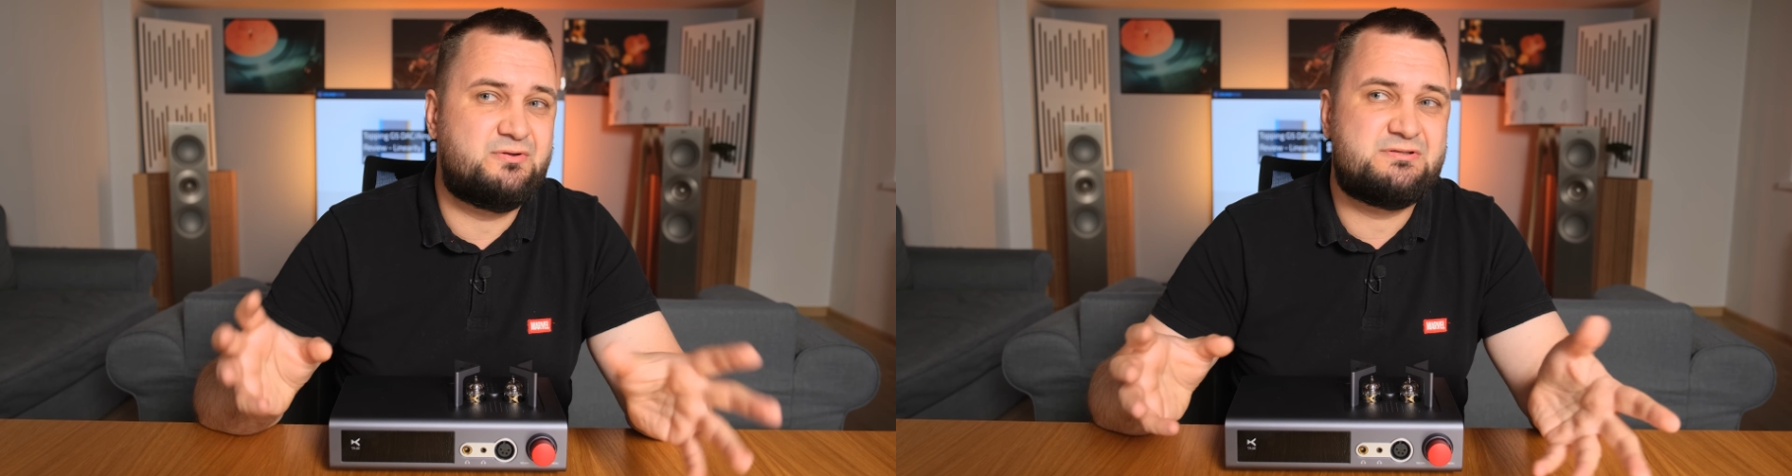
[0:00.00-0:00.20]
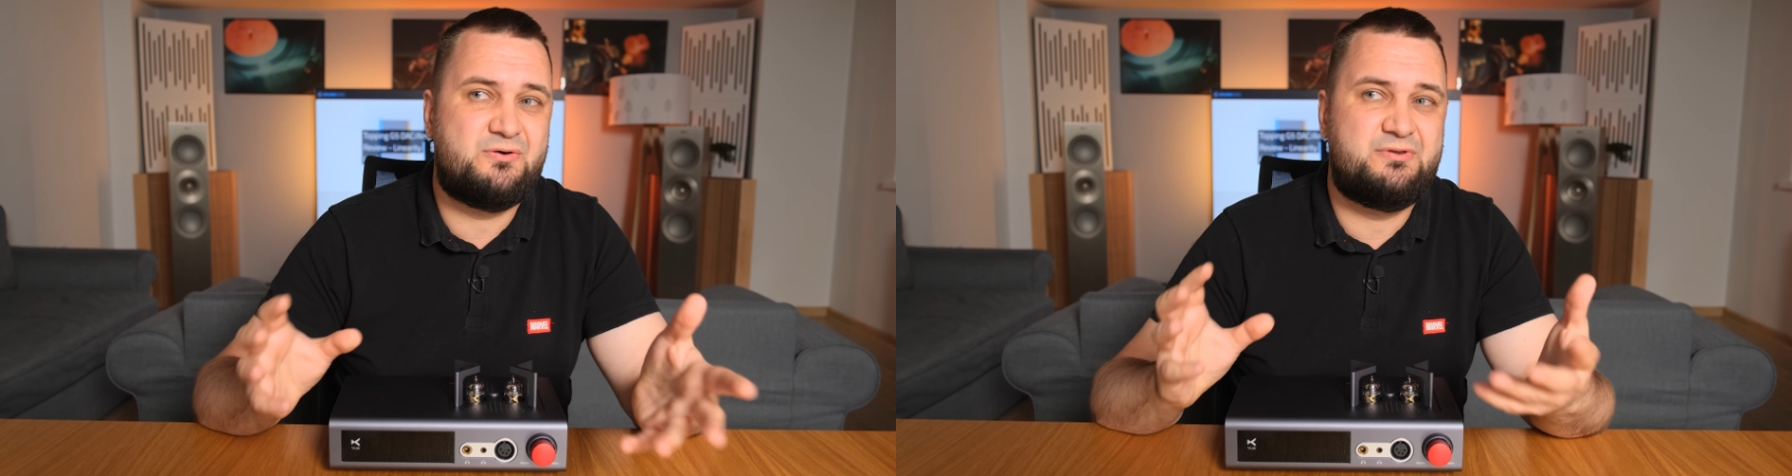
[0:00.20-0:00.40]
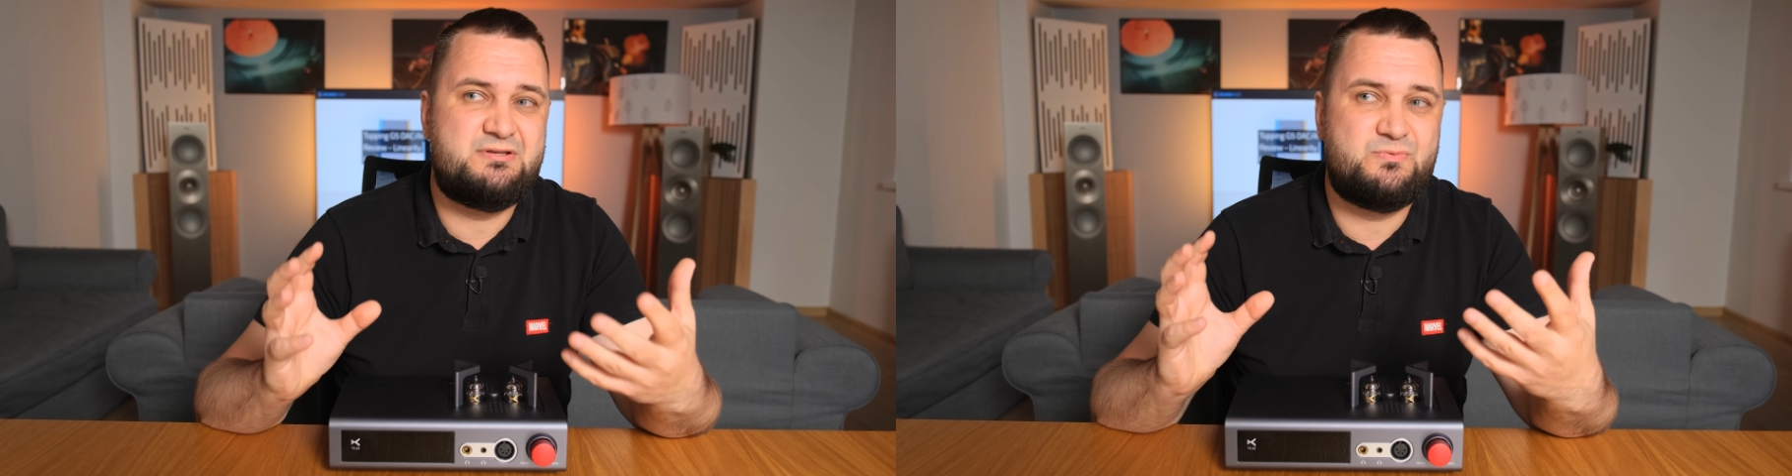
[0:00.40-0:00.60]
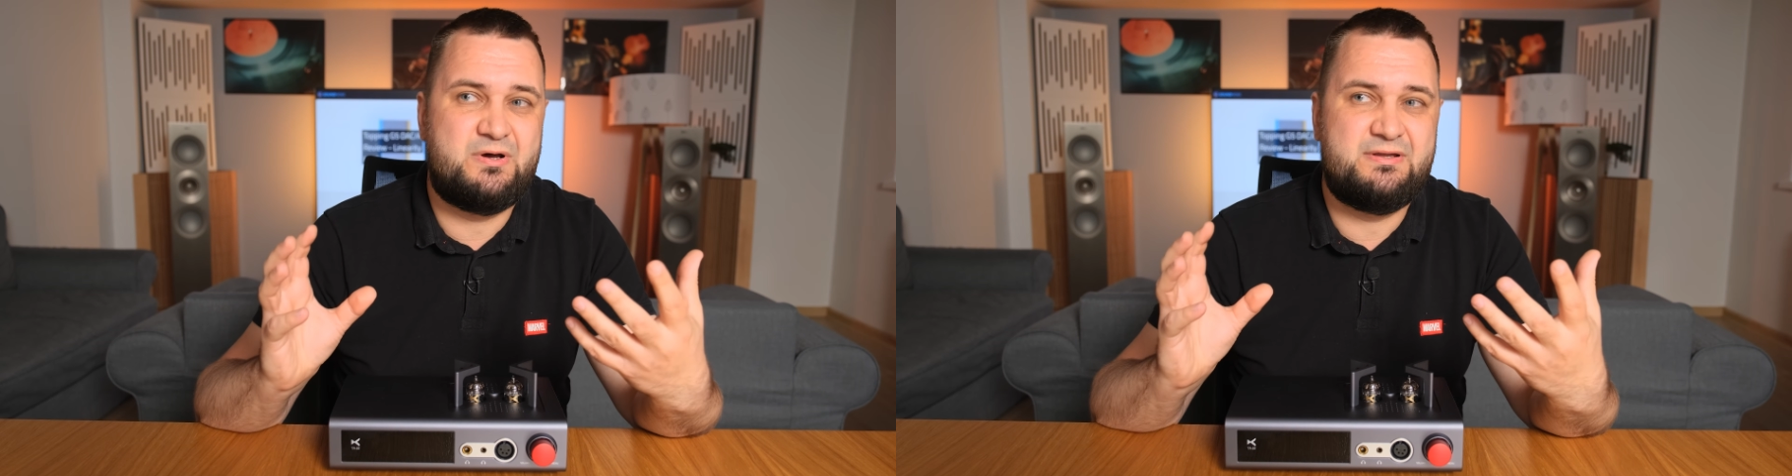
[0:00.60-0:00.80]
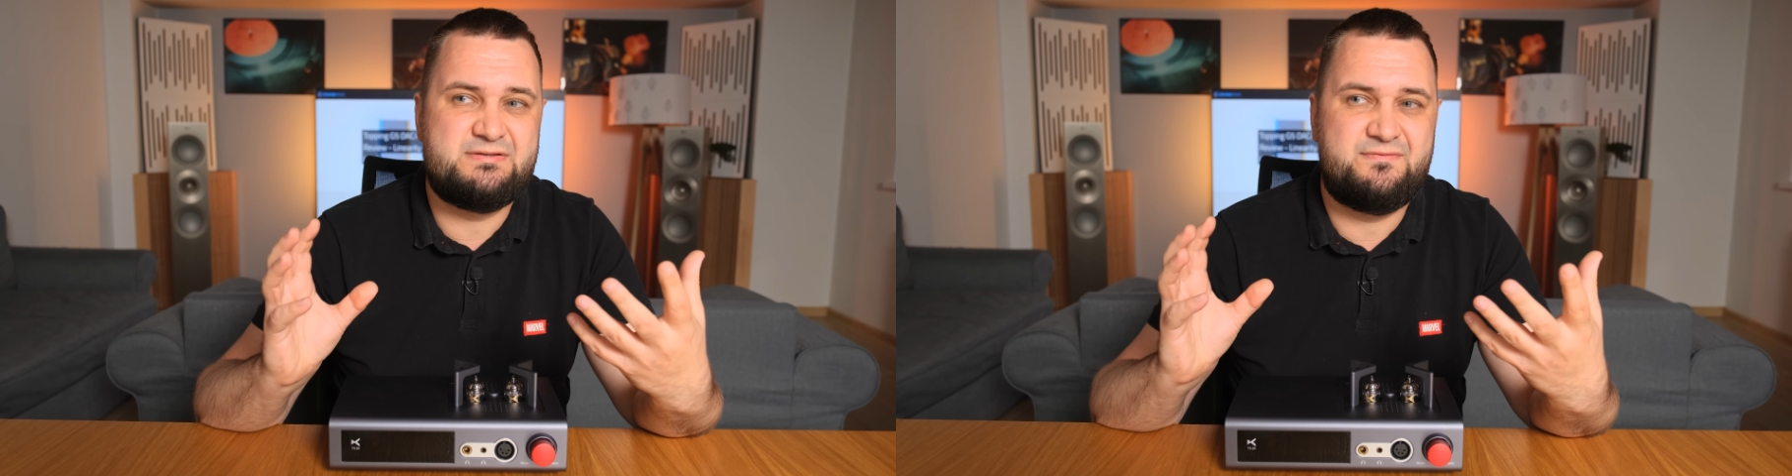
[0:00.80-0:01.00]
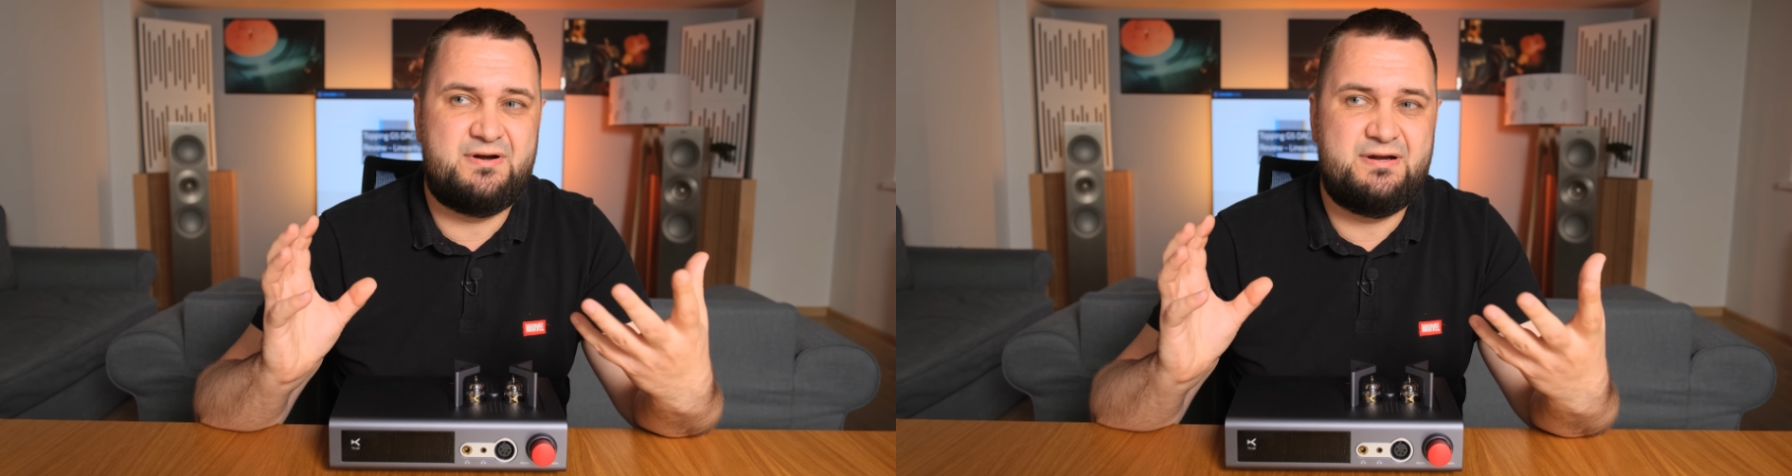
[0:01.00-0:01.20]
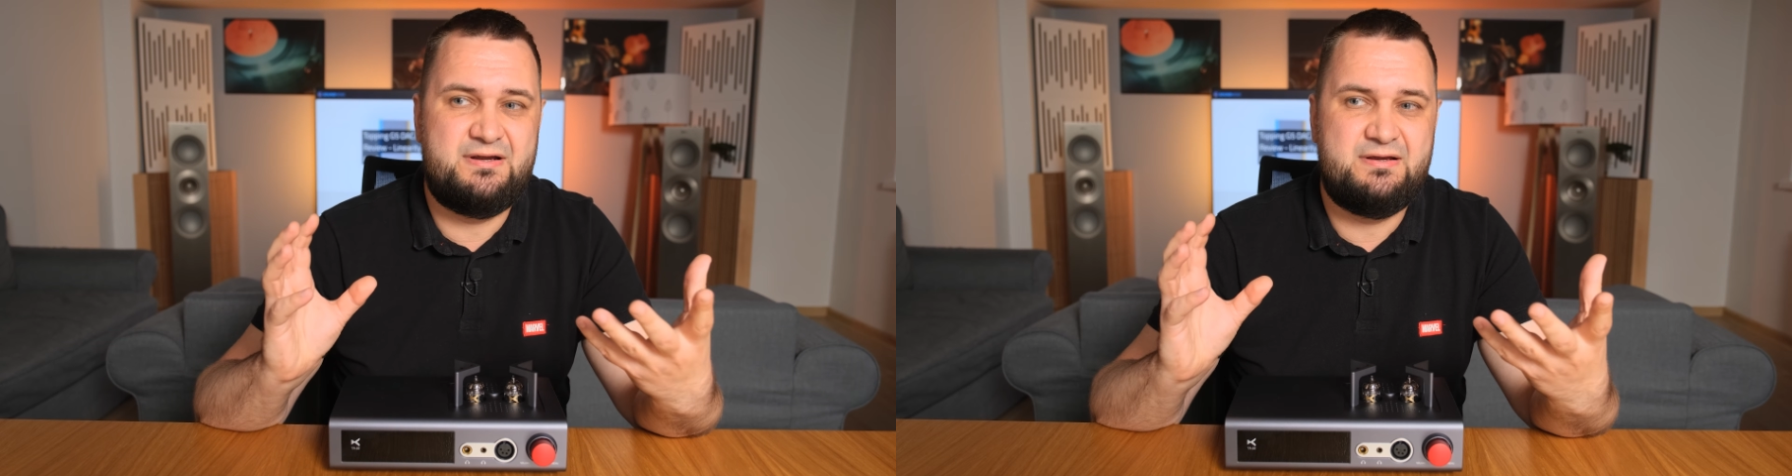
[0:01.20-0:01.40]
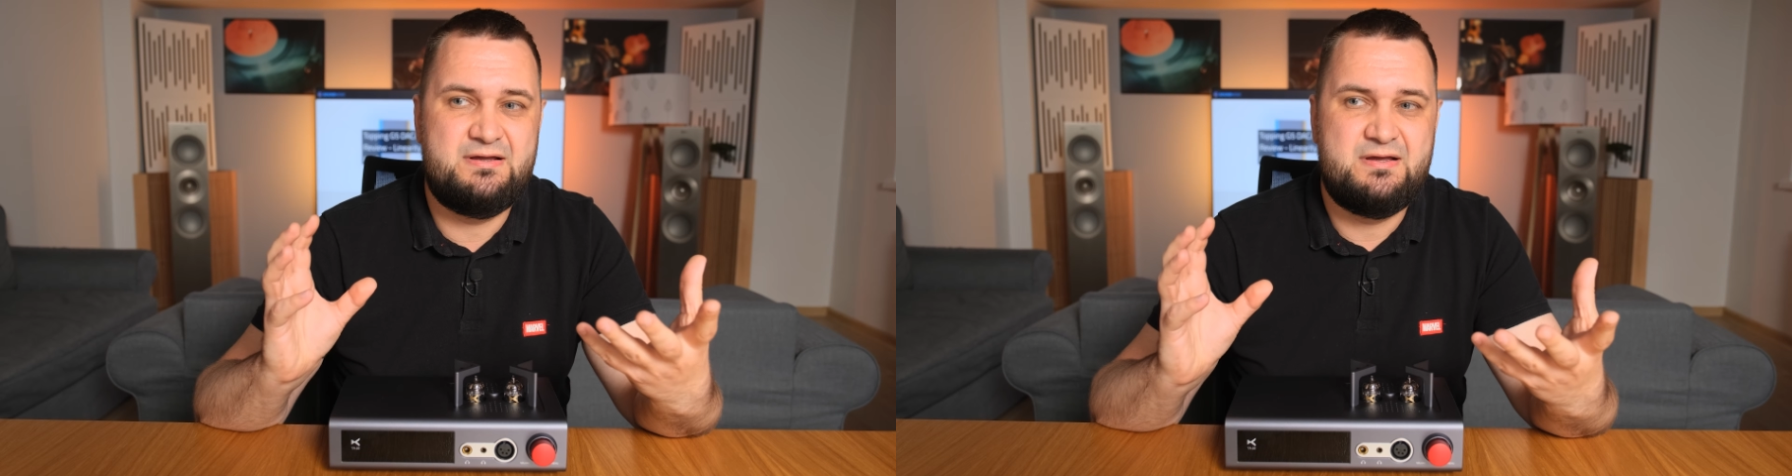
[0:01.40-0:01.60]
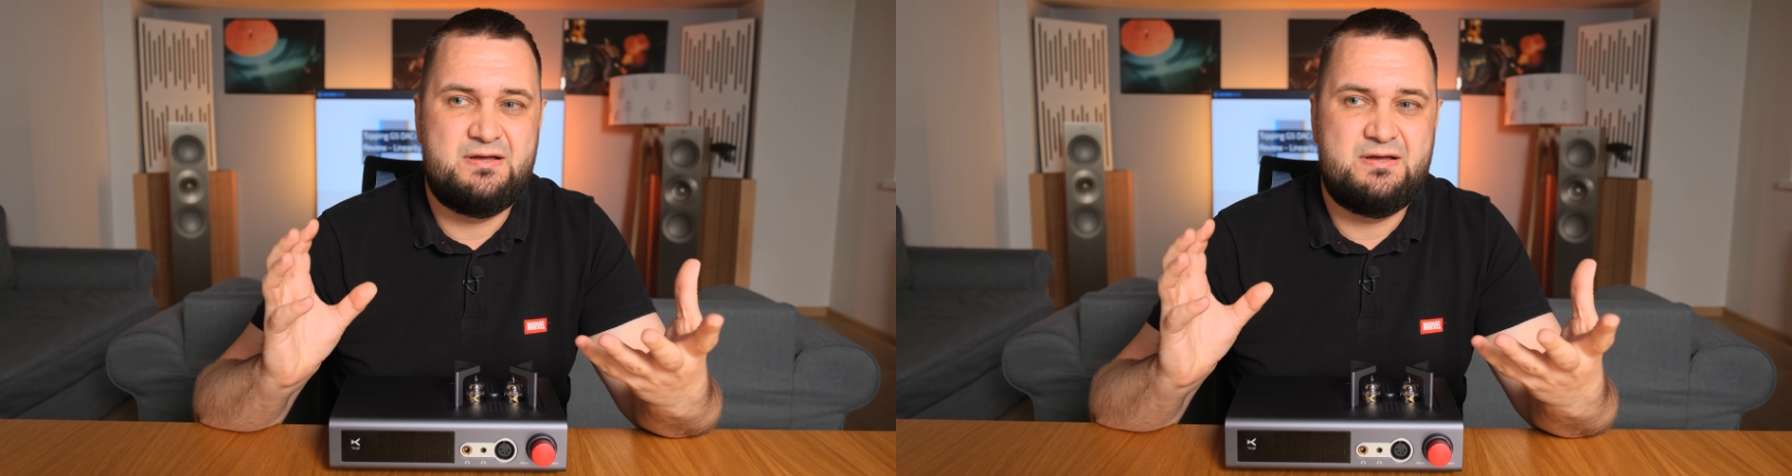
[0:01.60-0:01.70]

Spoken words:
so this one is a very